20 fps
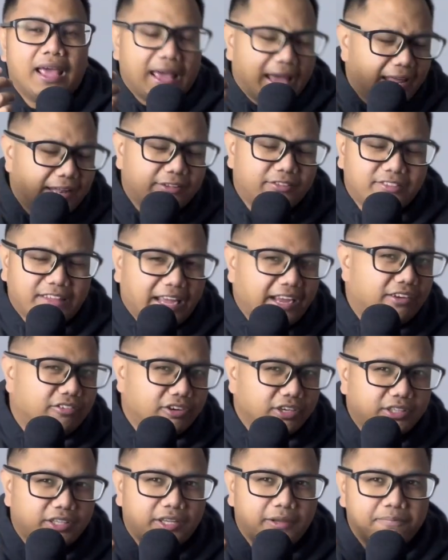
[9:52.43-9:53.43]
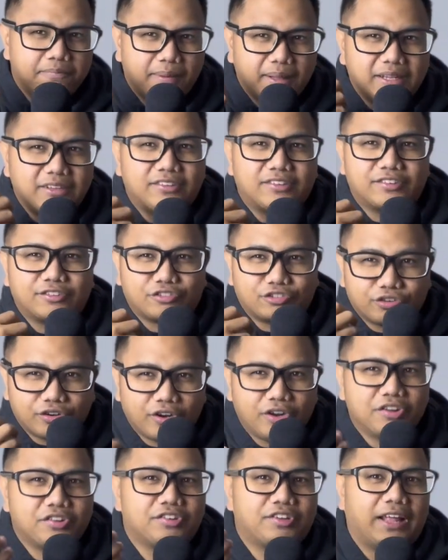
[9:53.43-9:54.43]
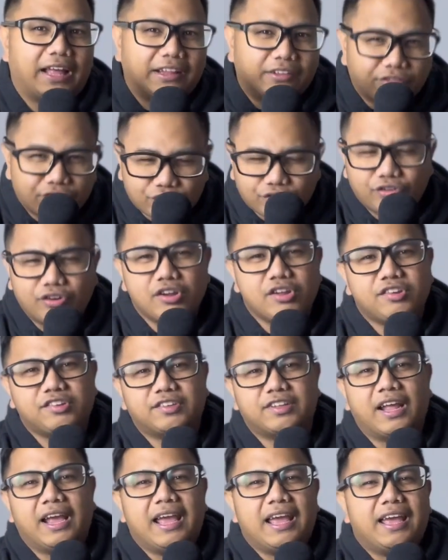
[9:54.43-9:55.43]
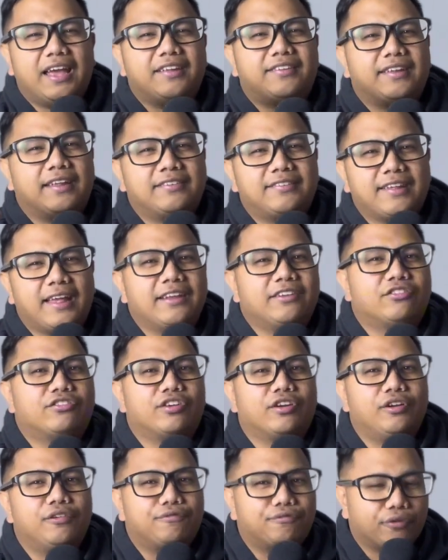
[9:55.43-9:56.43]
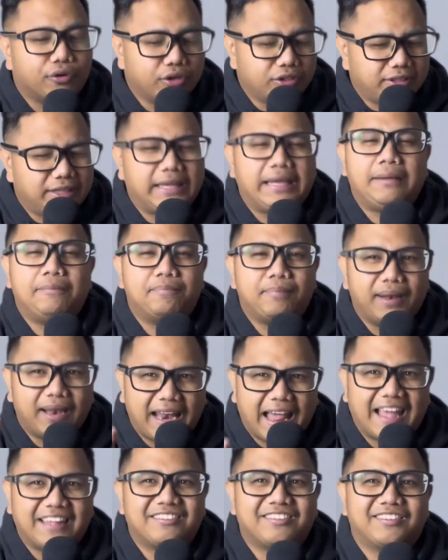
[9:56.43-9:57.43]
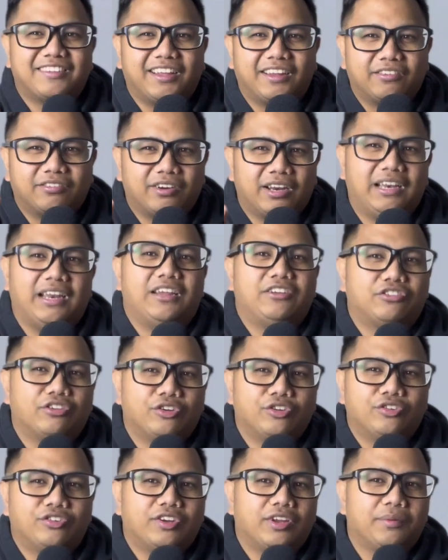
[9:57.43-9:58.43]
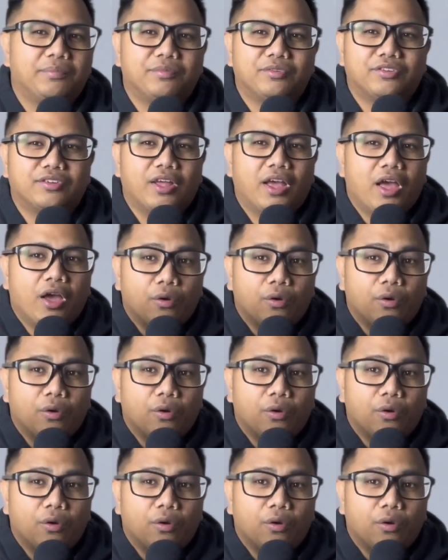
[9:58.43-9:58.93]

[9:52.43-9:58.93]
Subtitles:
Integrity builds trust, and trust is essential for deep, lasting relationships.